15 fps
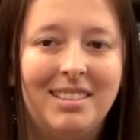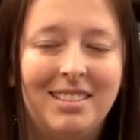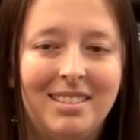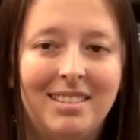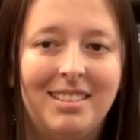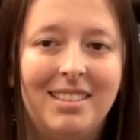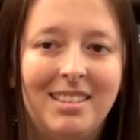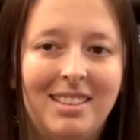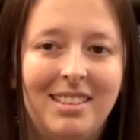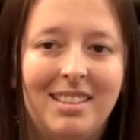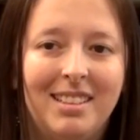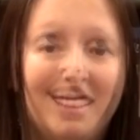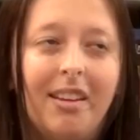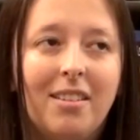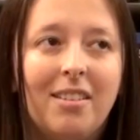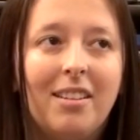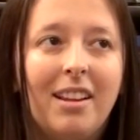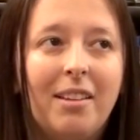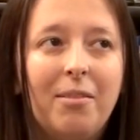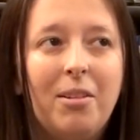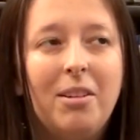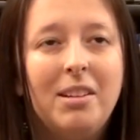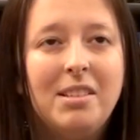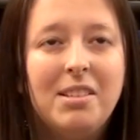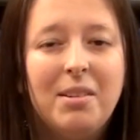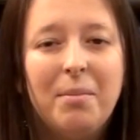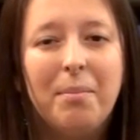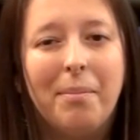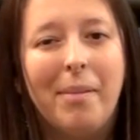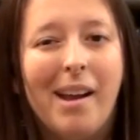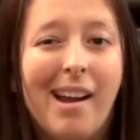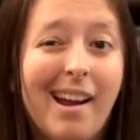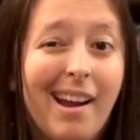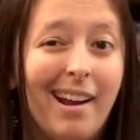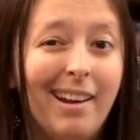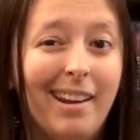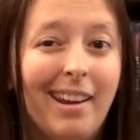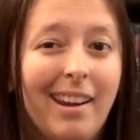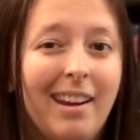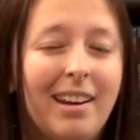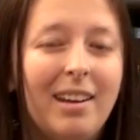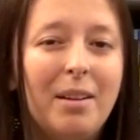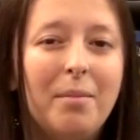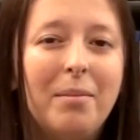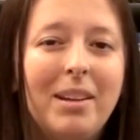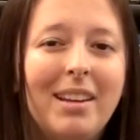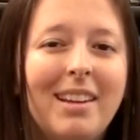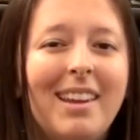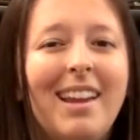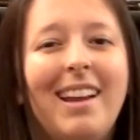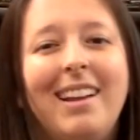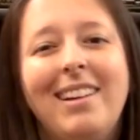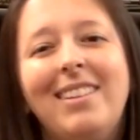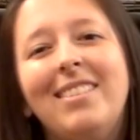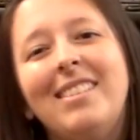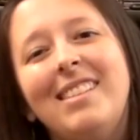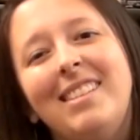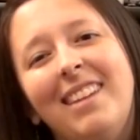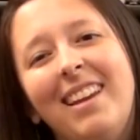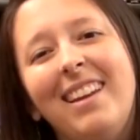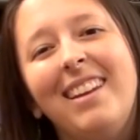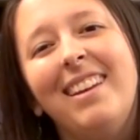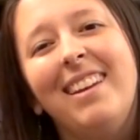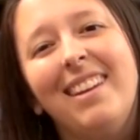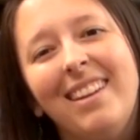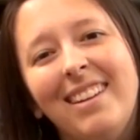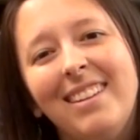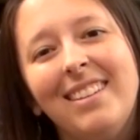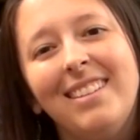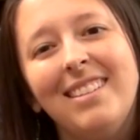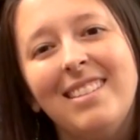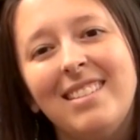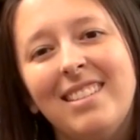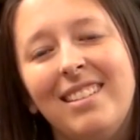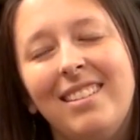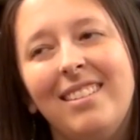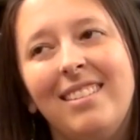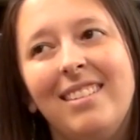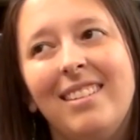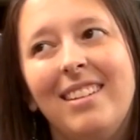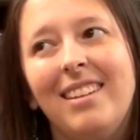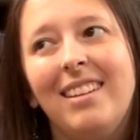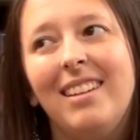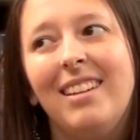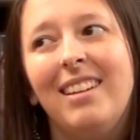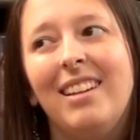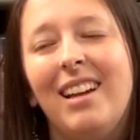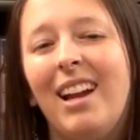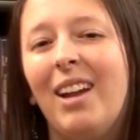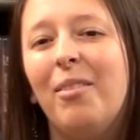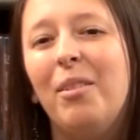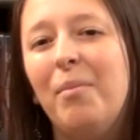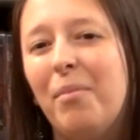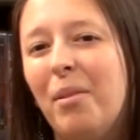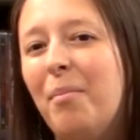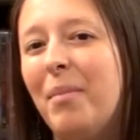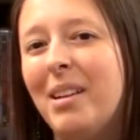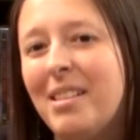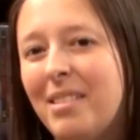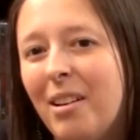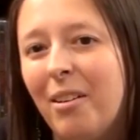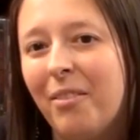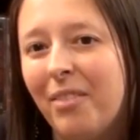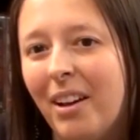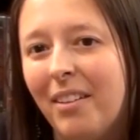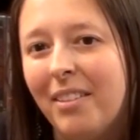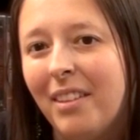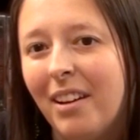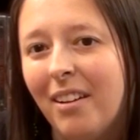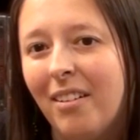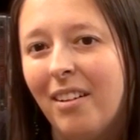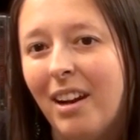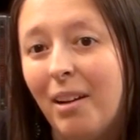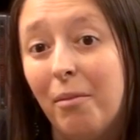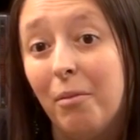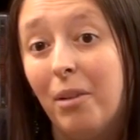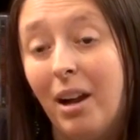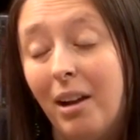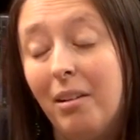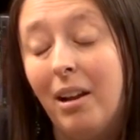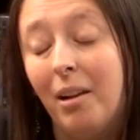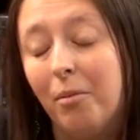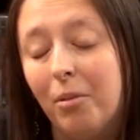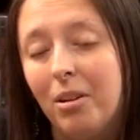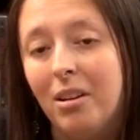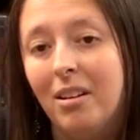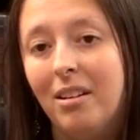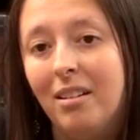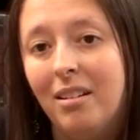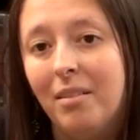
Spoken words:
And you're like, well, it's your body. And I'm like, yeah, I understand it is. And I wouldn't put myself out there. I wouldn't.